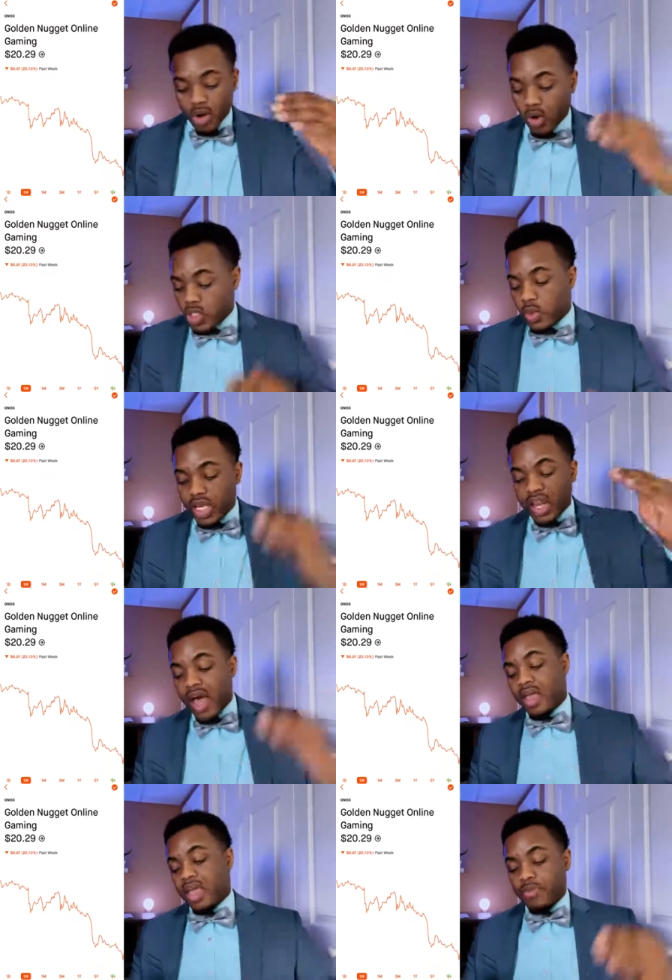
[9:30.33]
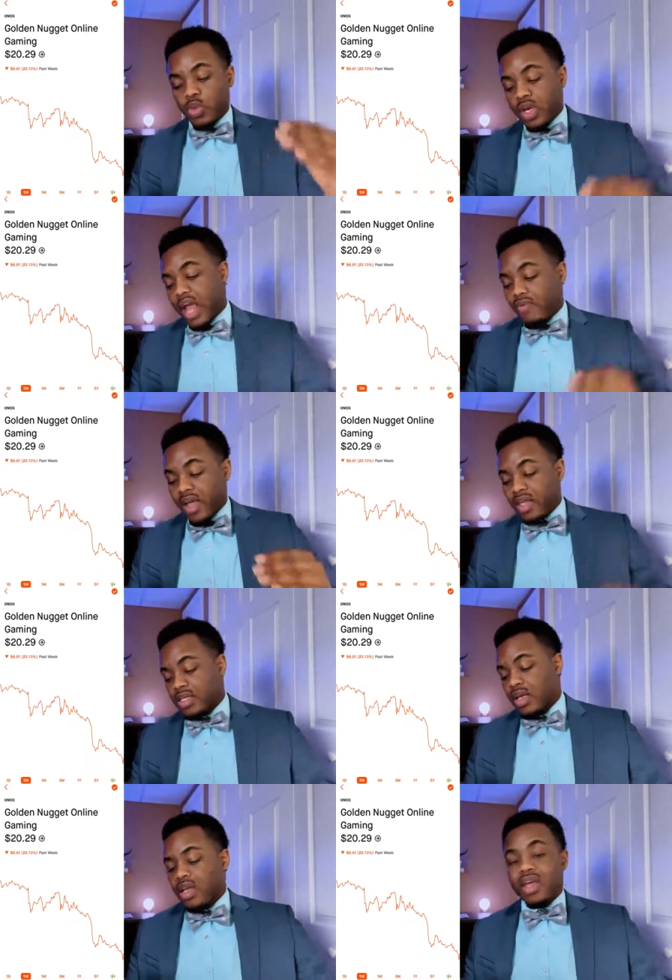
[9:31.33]
or 29, in between that range.
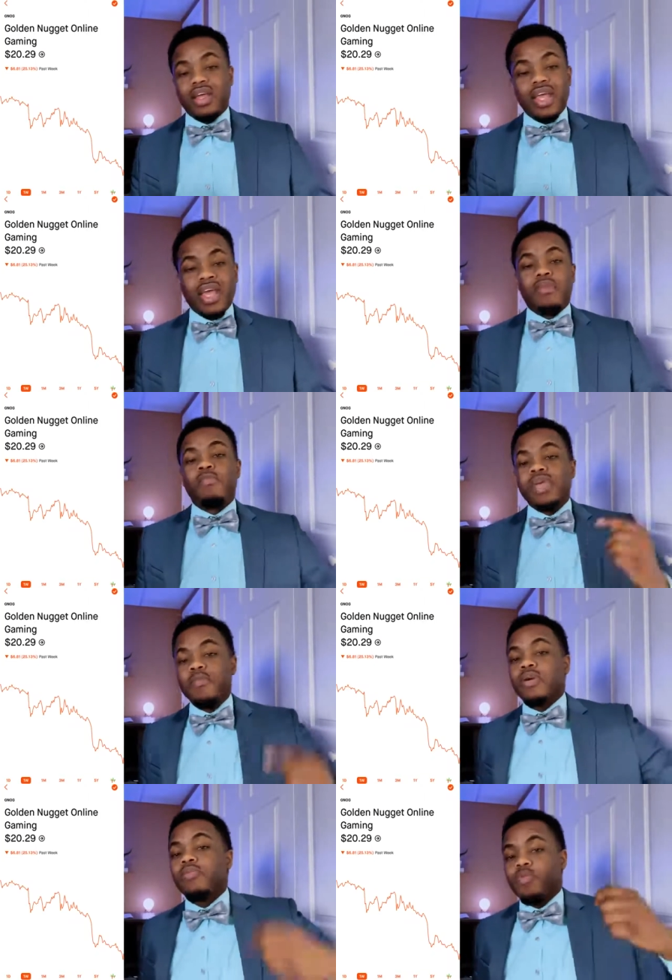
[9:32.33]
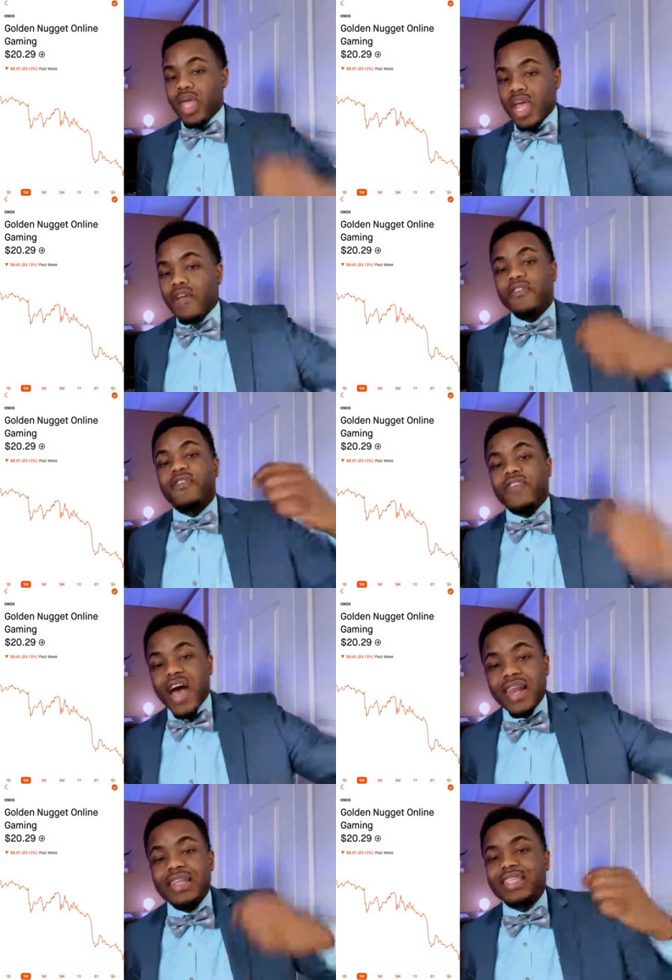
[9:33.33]
And again, be prepared for
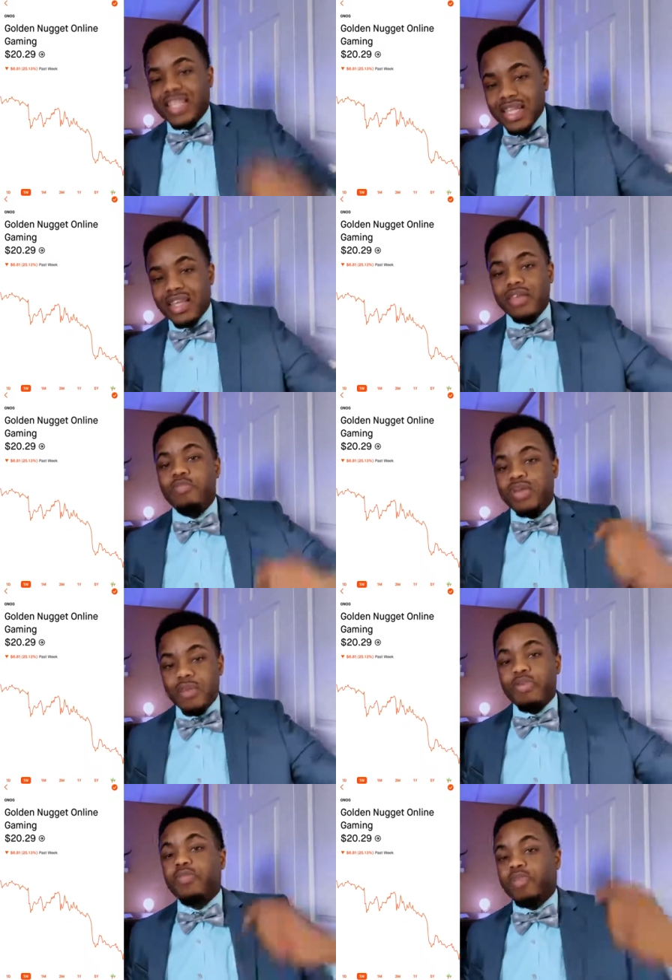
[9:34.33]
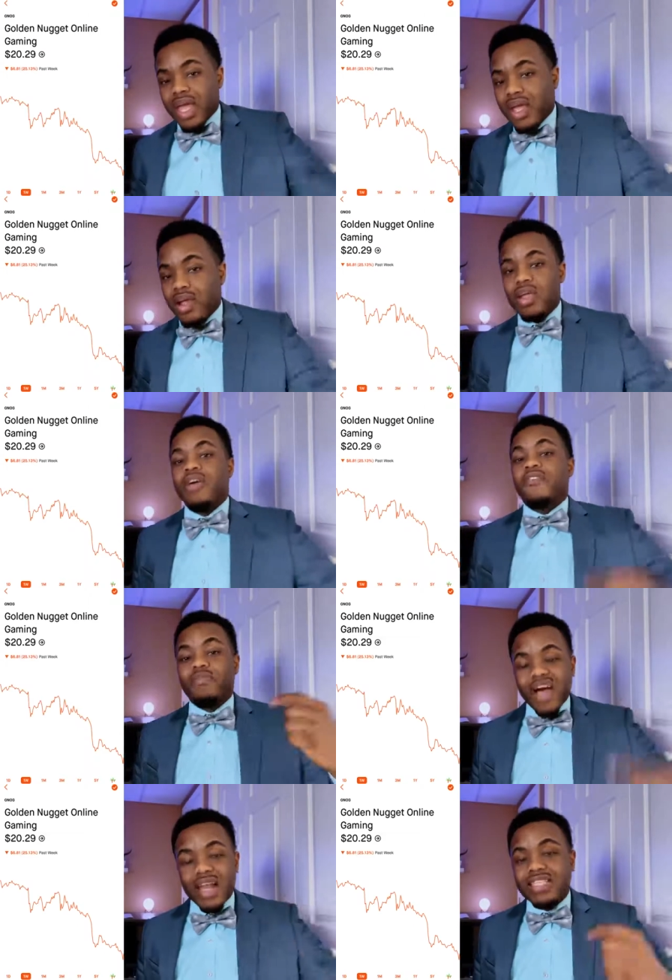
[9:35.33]
volatility. Be prepared for
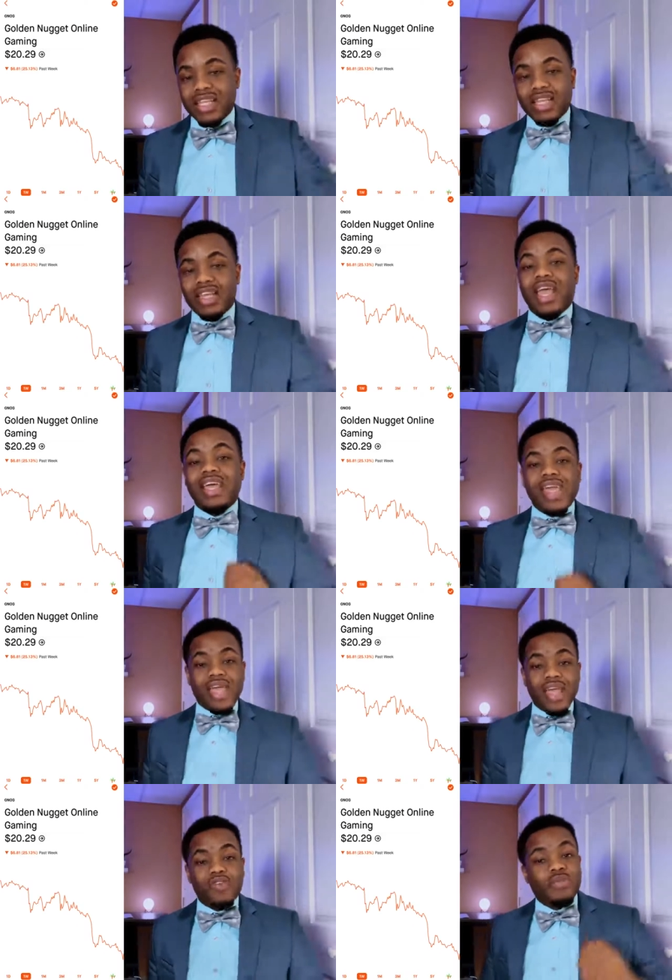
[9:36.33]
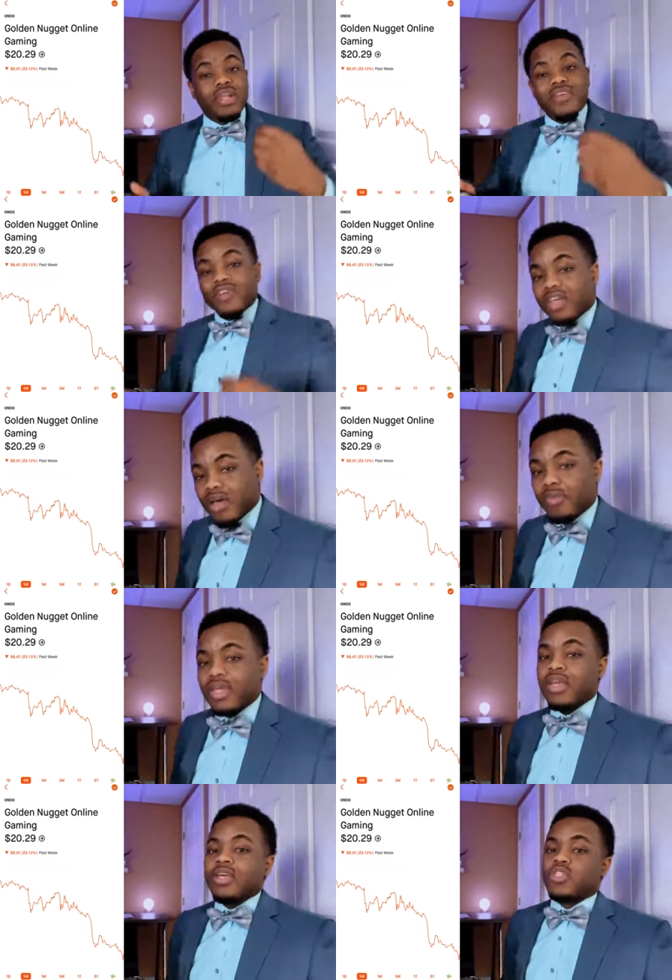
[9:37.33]
volatility. AKA, you believe in the
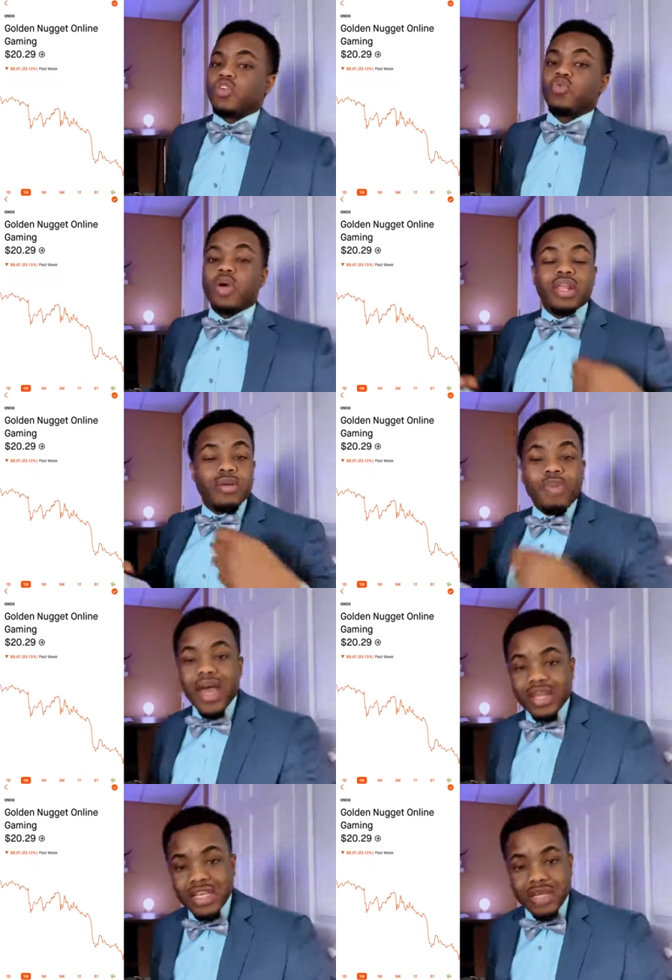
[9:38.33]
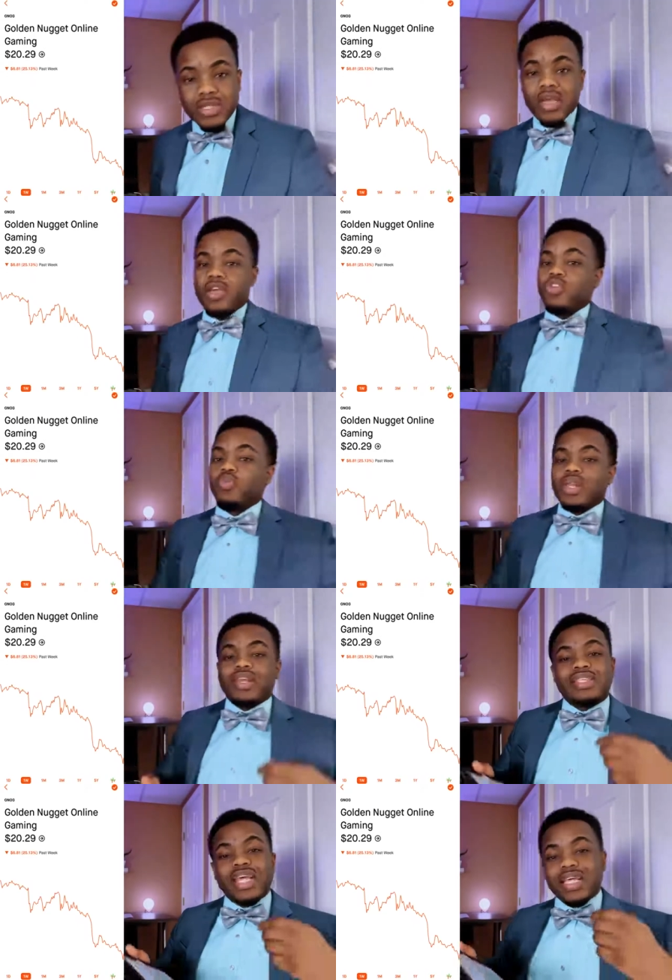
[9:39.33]
company, so you're willing to buy the dips. You're willing
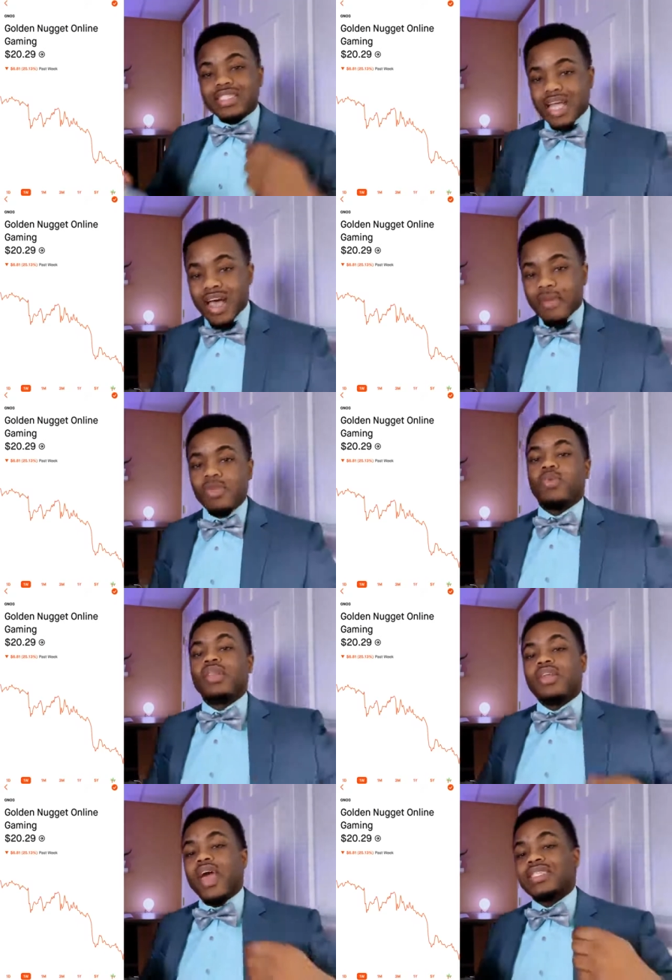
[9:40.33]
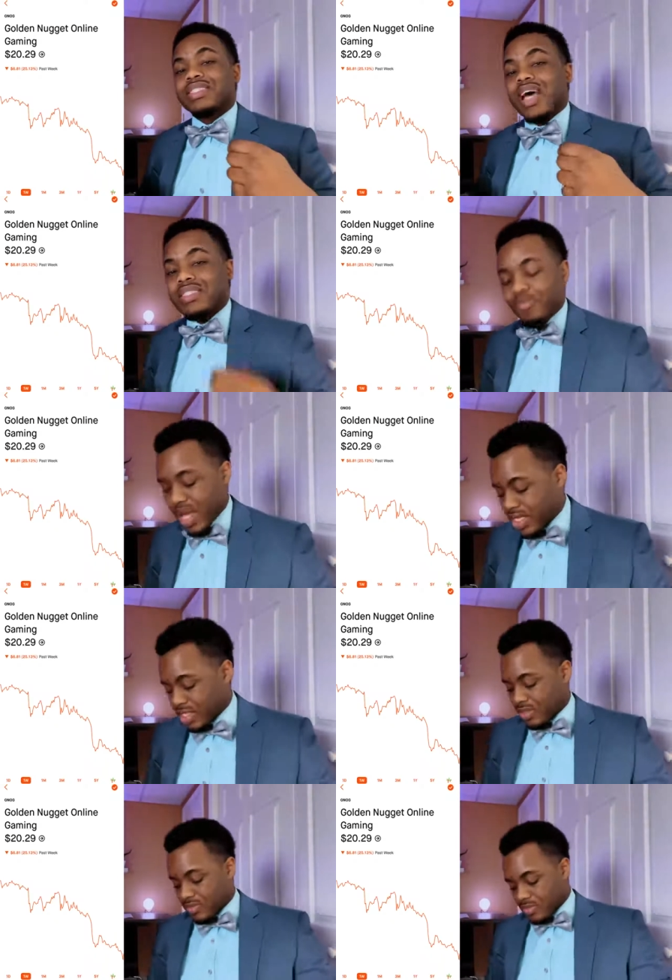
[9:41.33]
to take your time. You're willing to exercise some
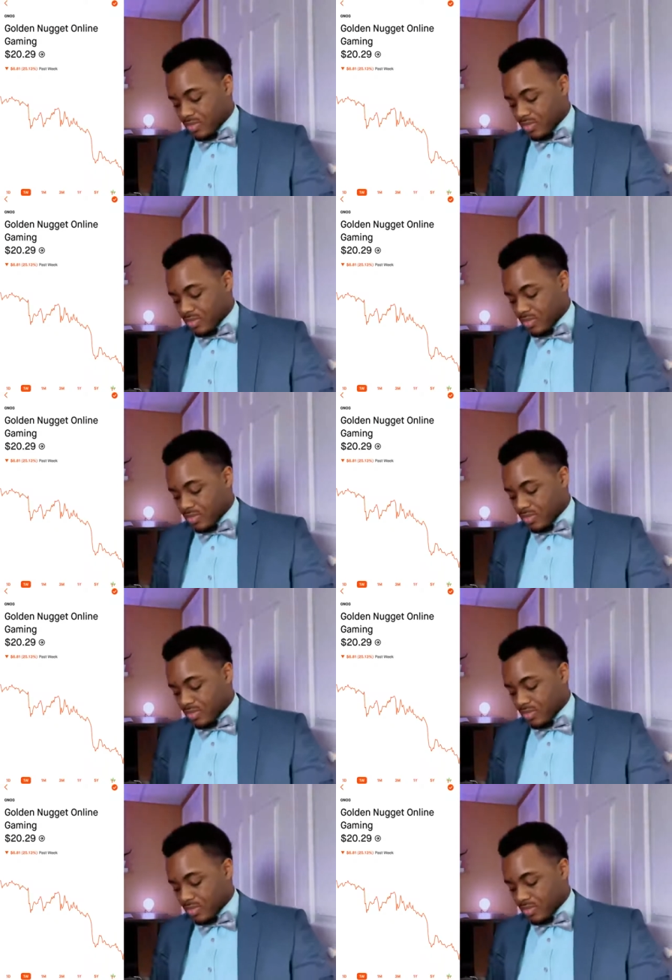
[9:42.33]
patience.